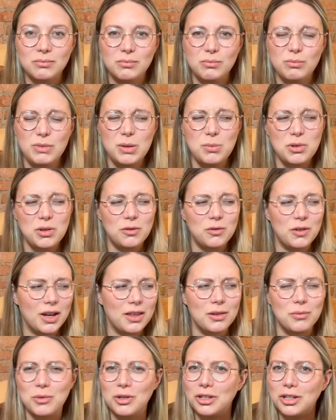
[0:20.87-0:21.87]
Maybe you find
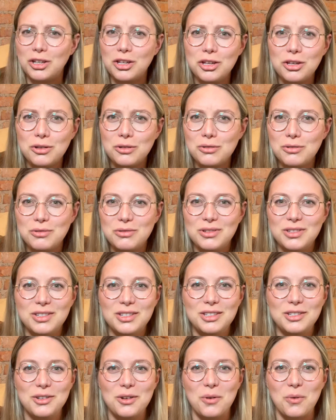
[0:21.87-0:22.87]
them really cute,
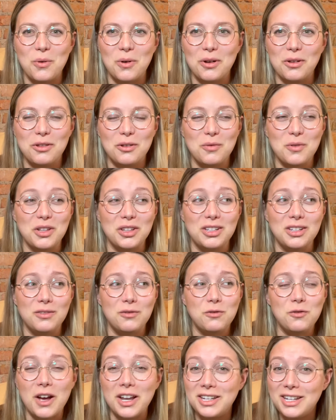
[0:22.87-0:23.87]
or they're really
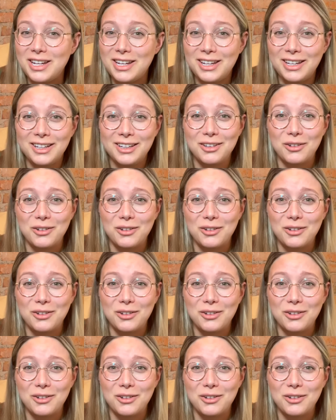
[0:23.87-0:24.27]
funny,